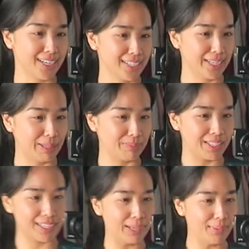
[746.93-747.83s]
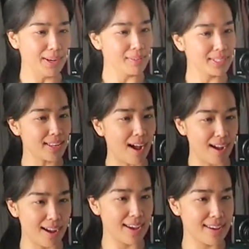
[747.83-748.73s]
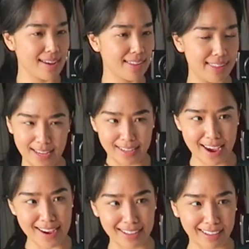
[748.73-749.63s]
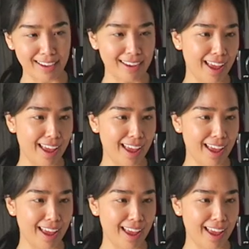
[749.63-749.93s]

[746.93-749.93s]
it on and I'm thinking, what was I thinking?